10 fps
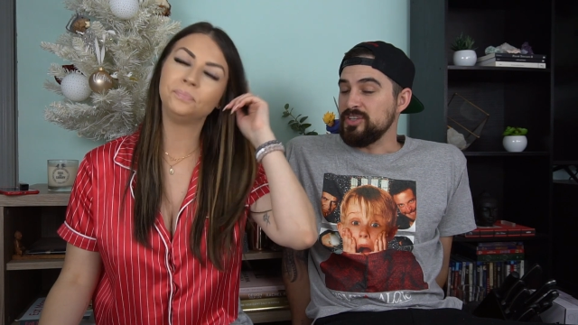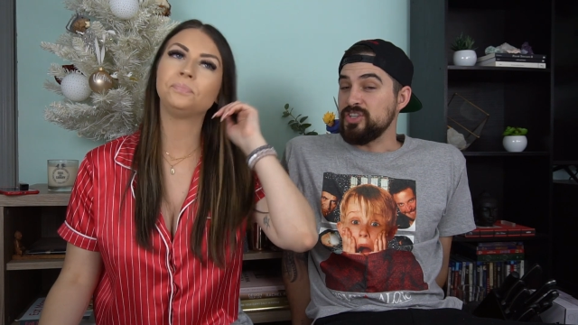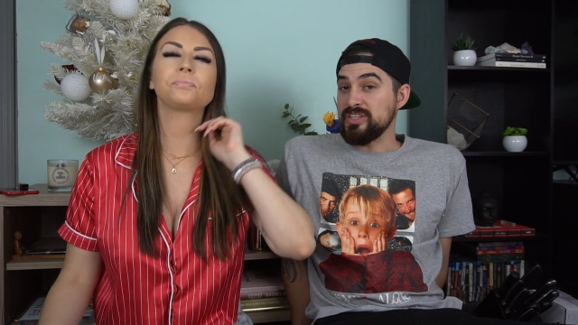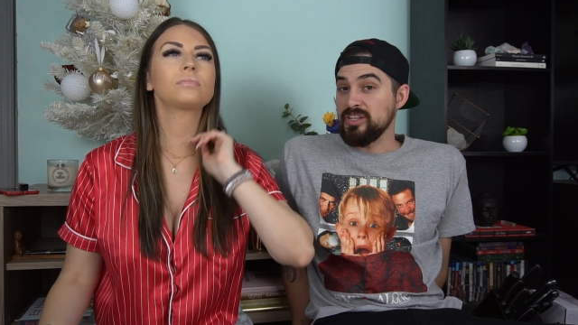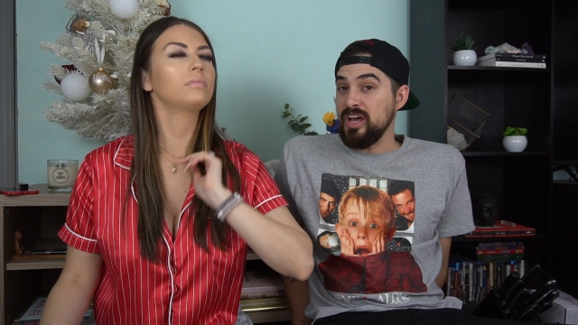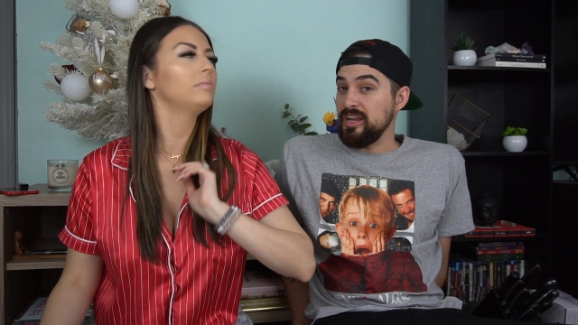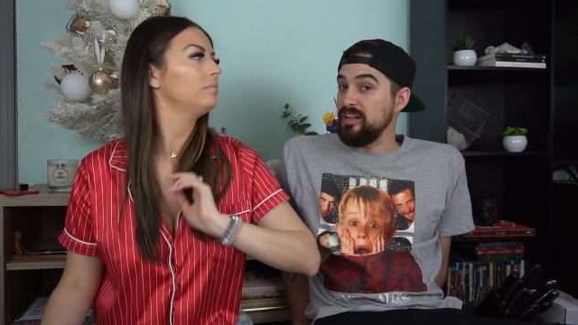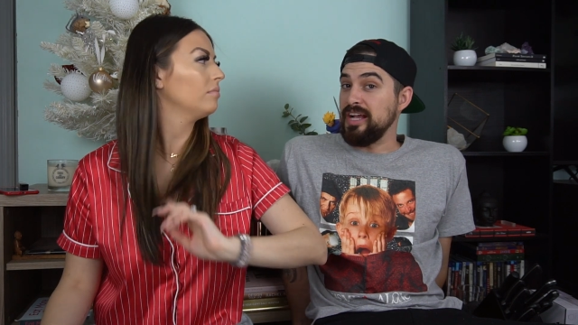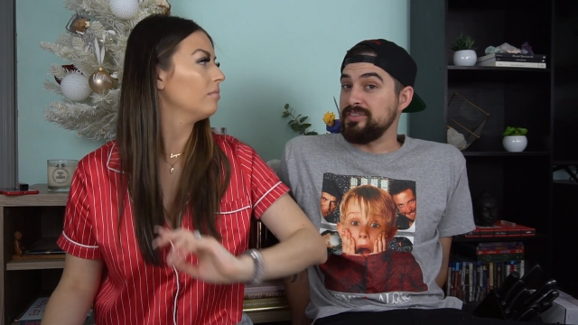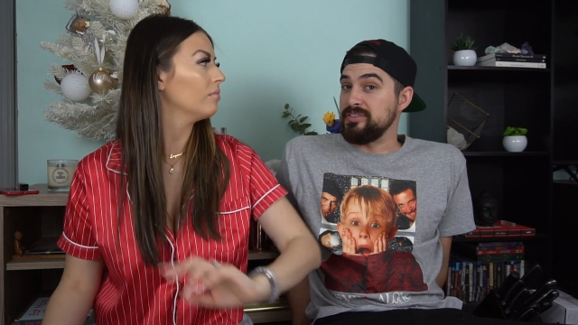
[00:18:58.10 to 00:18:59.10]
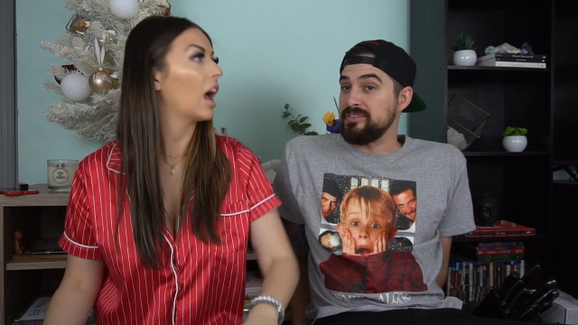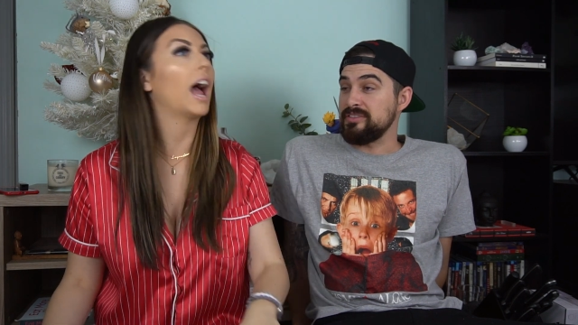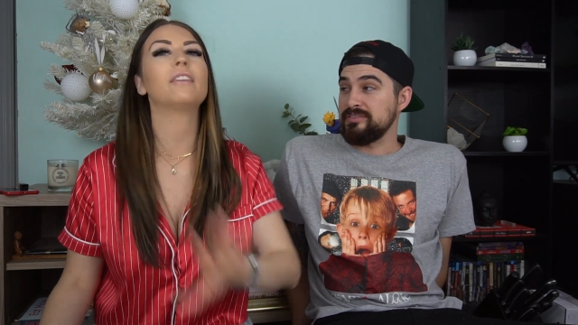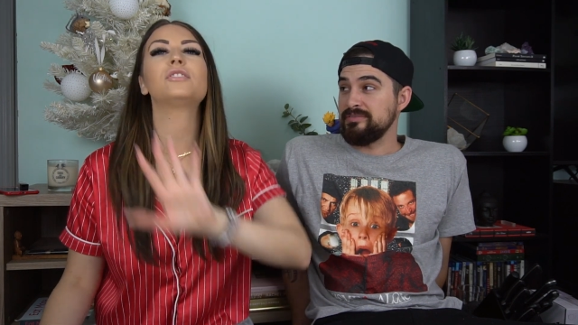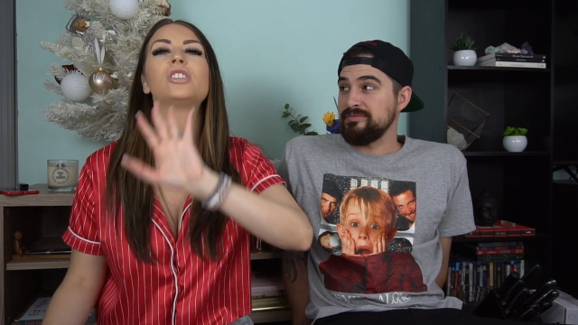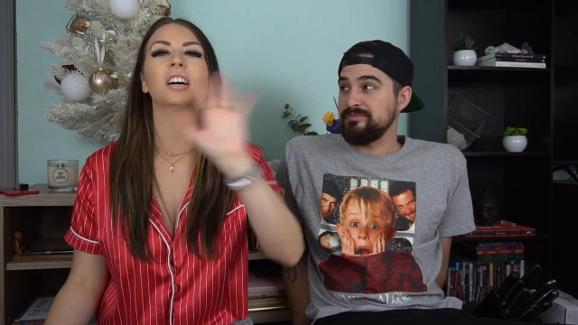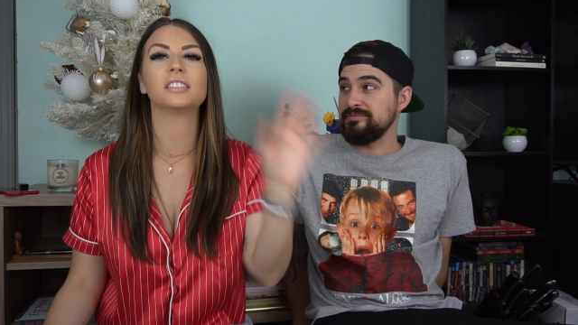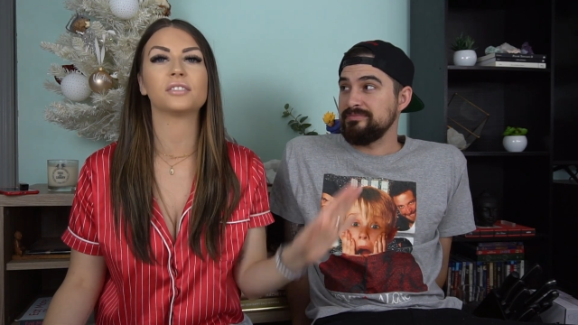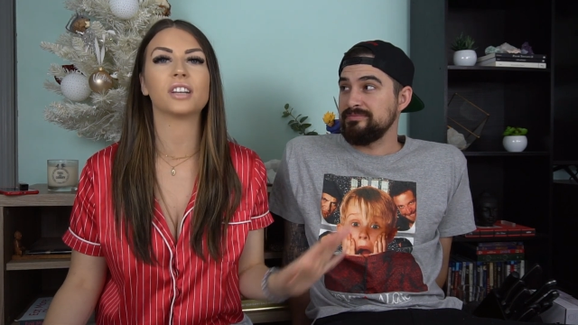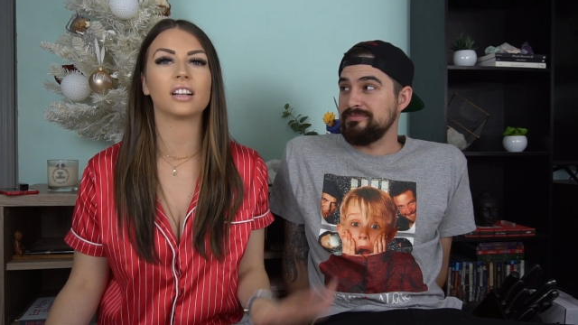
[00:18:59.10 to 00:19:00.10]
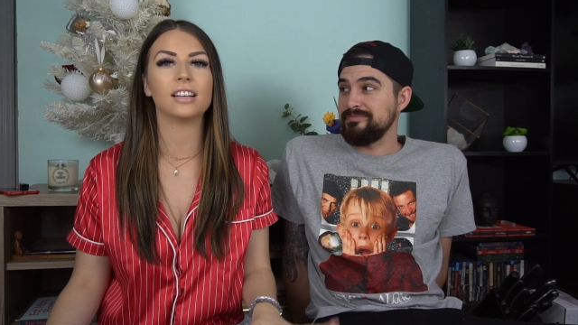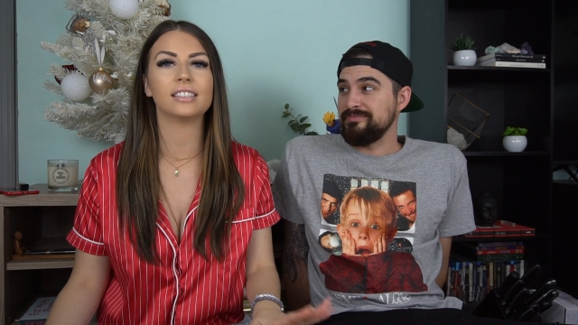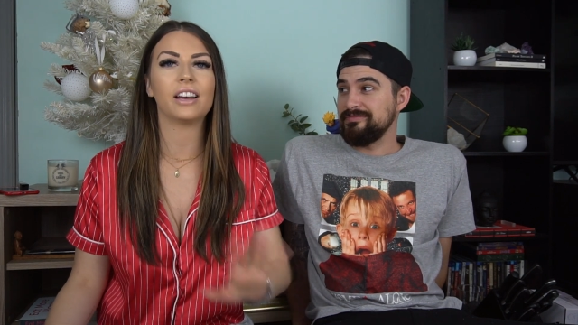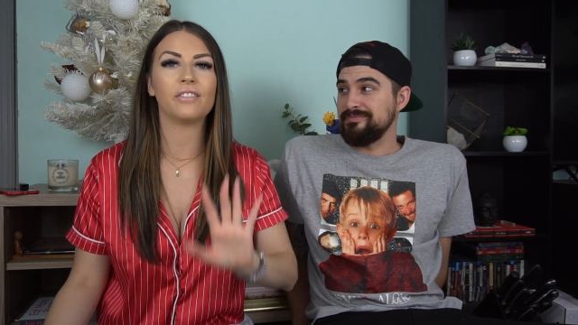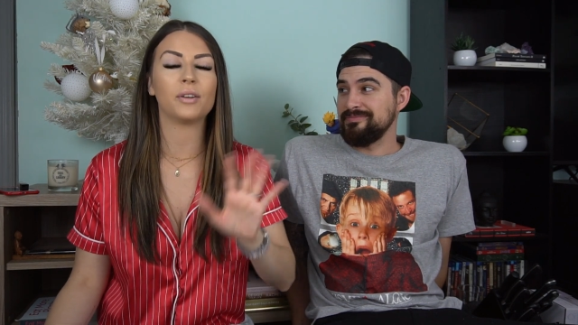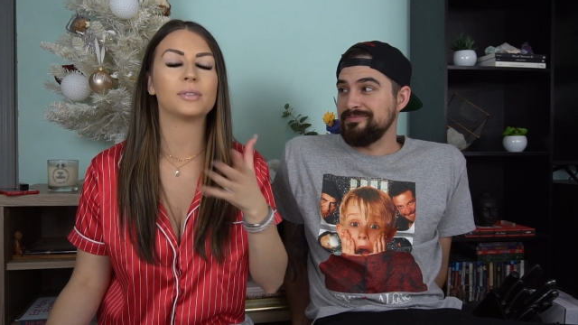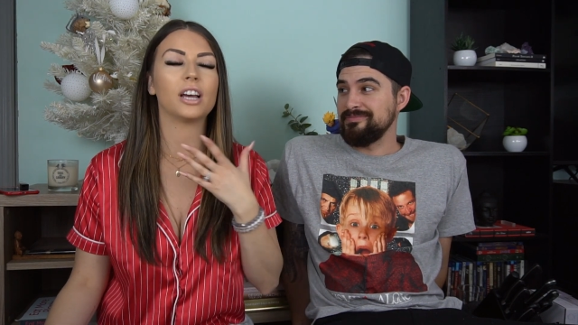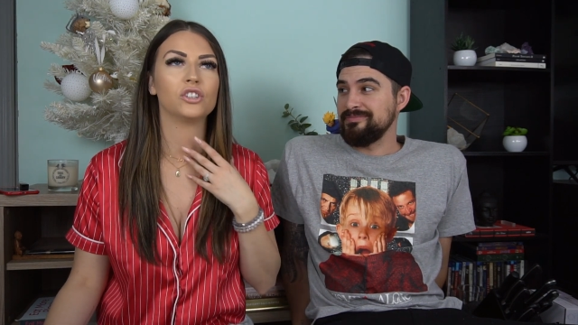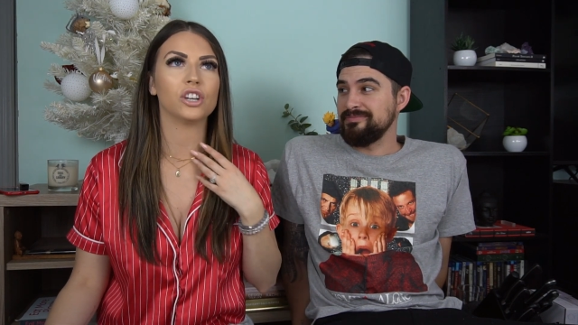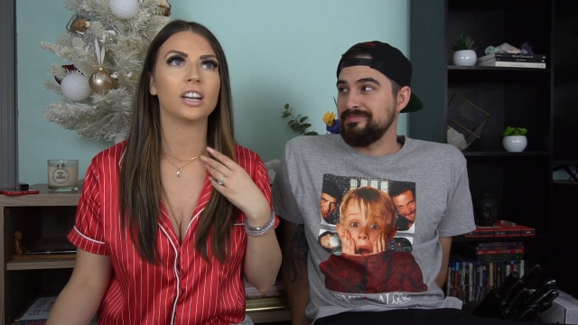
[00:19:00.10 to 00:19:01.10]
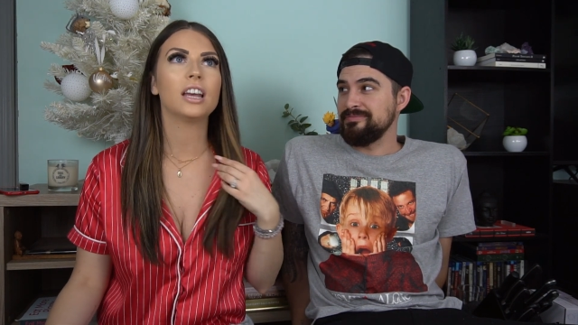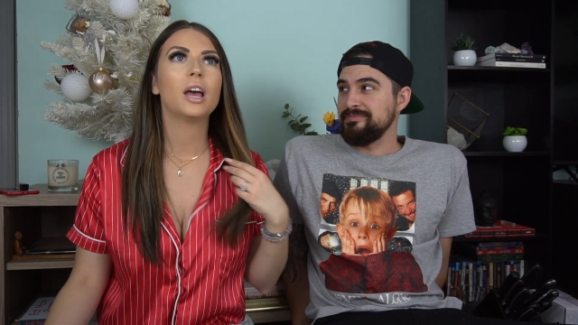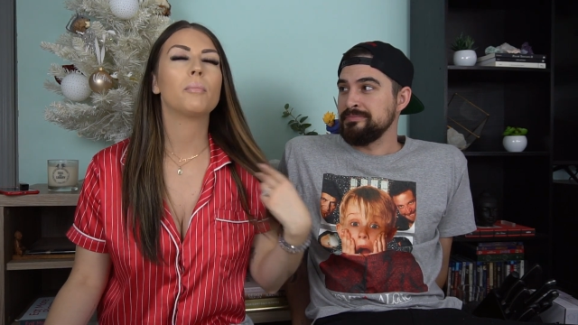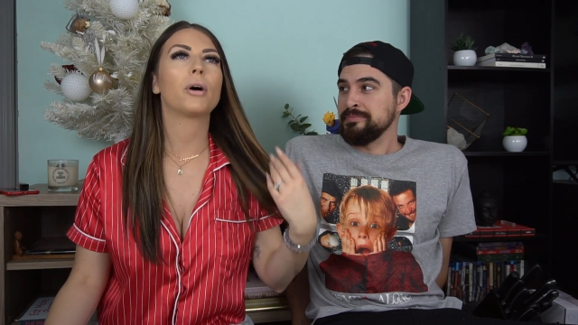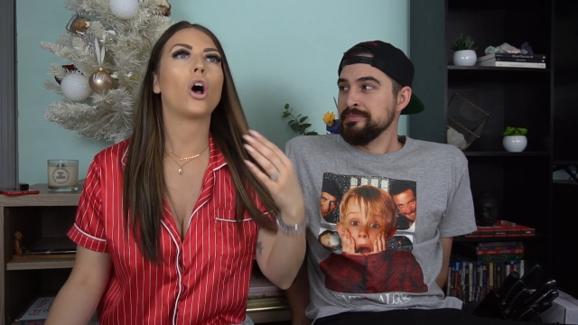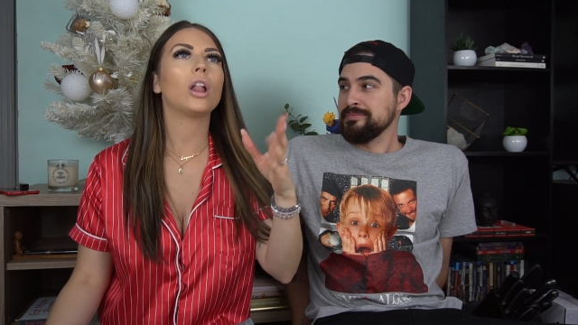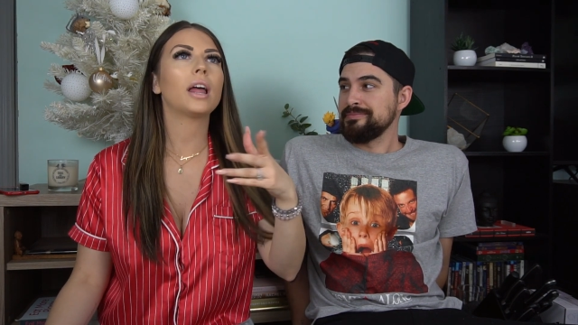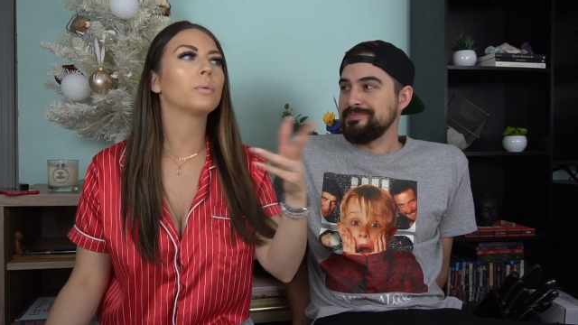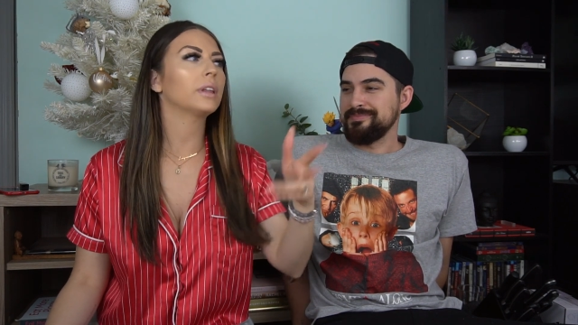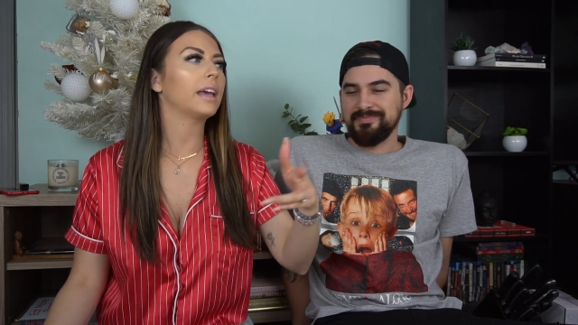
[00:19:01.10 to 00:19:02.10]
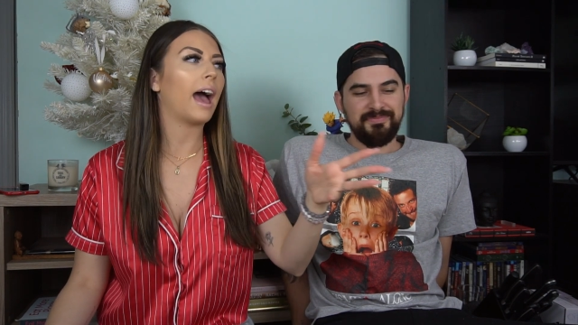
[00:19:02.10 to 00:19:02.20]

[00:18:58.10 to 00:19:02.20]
Speaker 1: And she has a lot of glasses.
Speaker 2: I have tons of sunglasses. I have an obsession. But all I really